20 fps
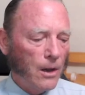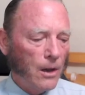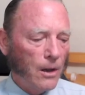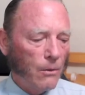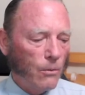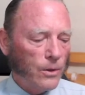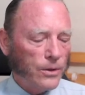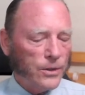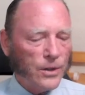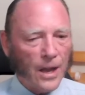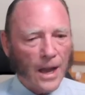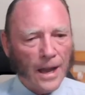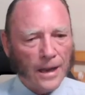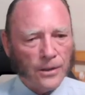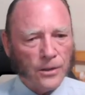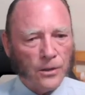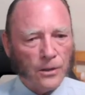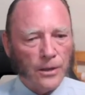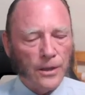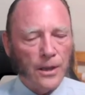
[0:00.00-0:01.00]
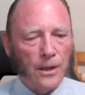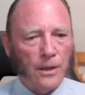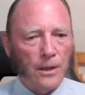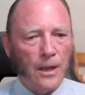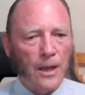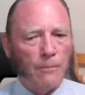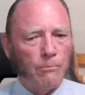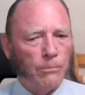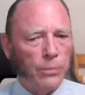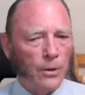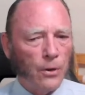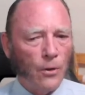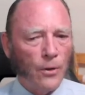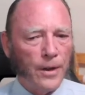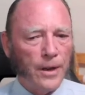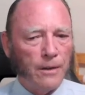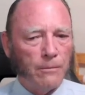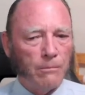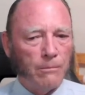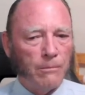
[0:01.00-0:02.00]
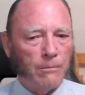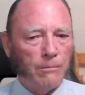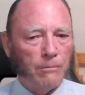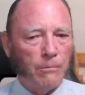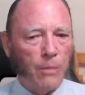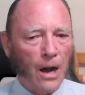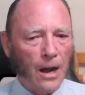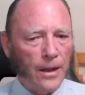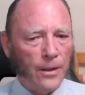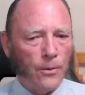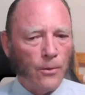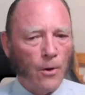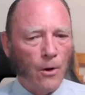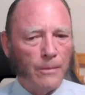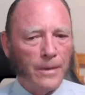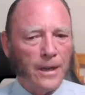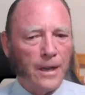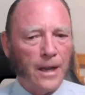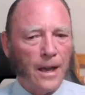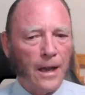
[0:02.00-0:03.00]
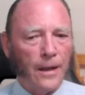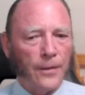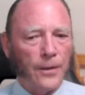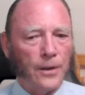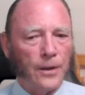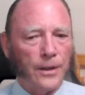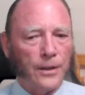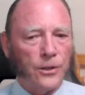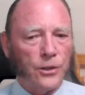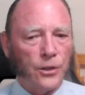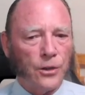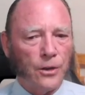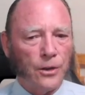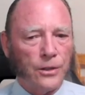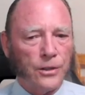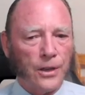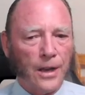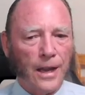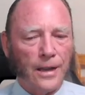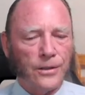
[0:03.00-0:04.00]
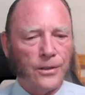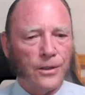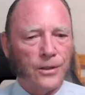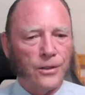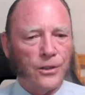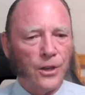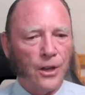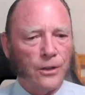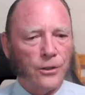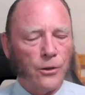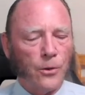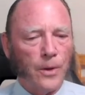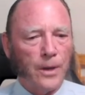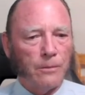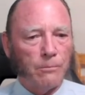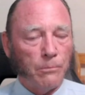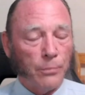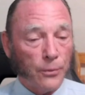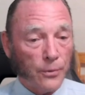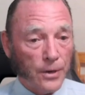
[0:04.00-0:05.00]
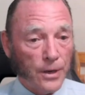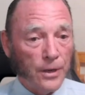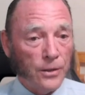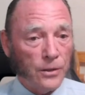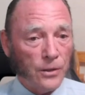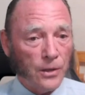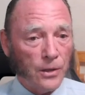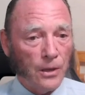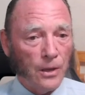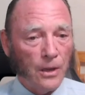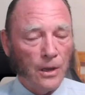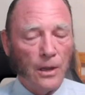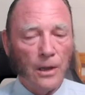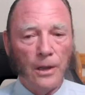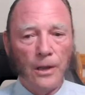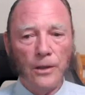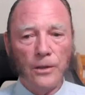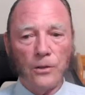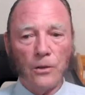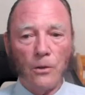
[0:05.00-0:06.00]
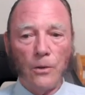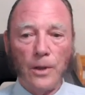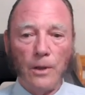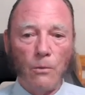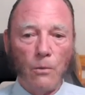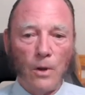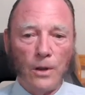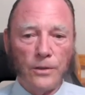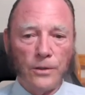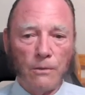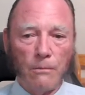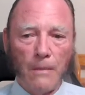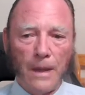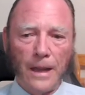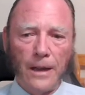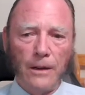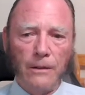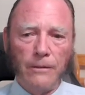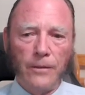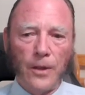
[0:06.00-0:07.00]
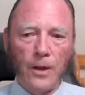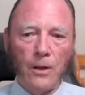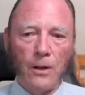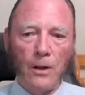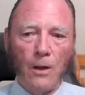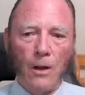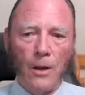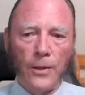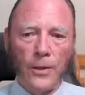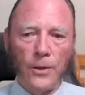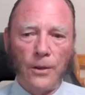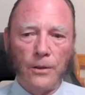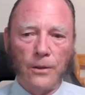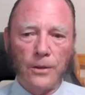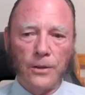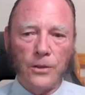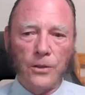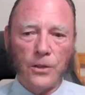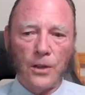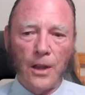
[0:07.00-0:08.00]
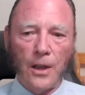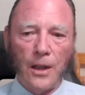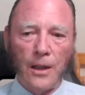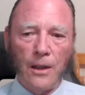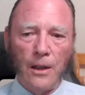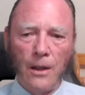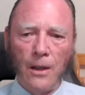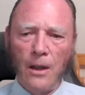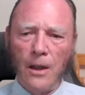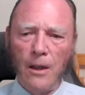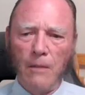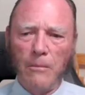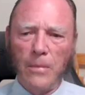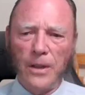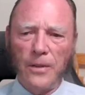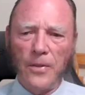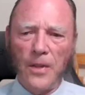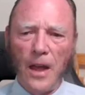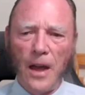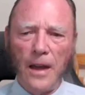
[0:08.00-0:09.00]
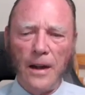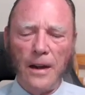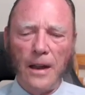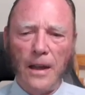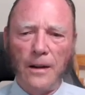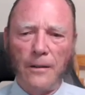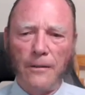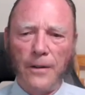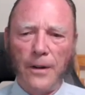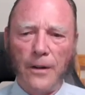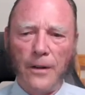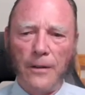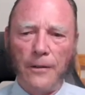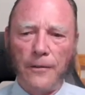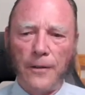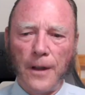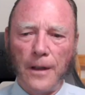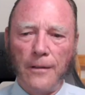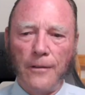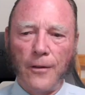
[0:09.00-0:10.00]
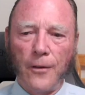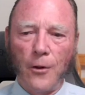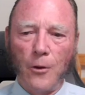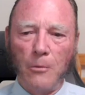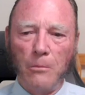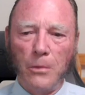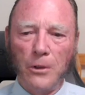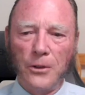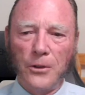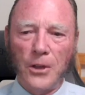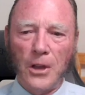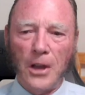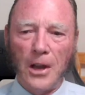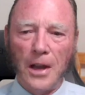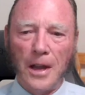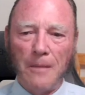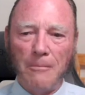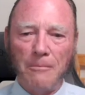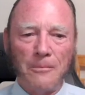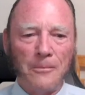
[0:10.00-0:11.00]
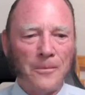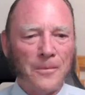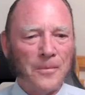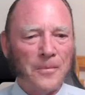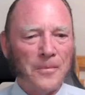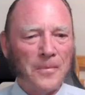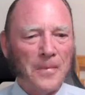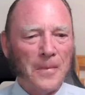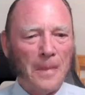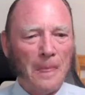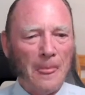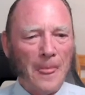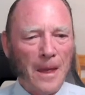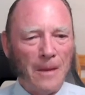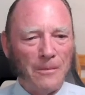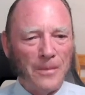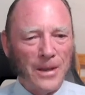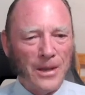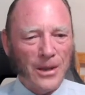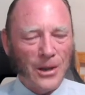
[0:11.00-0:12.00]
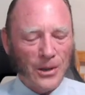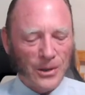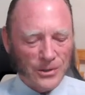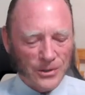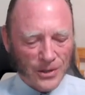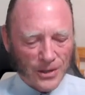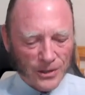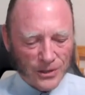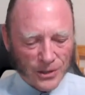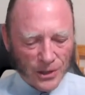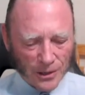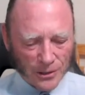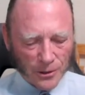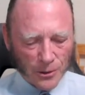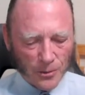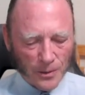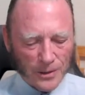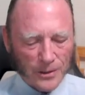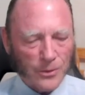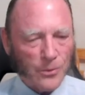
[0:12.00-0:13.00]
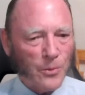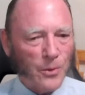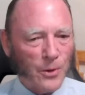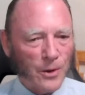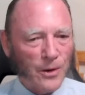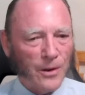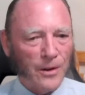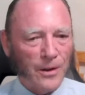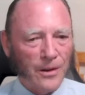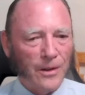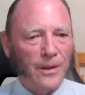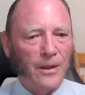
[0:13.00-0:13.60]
was actually employed by the Roman Catholic Church as a Jesuit priest, so he was a man of the cloth, you could say, but not at a very favorable time, because the Jesuits were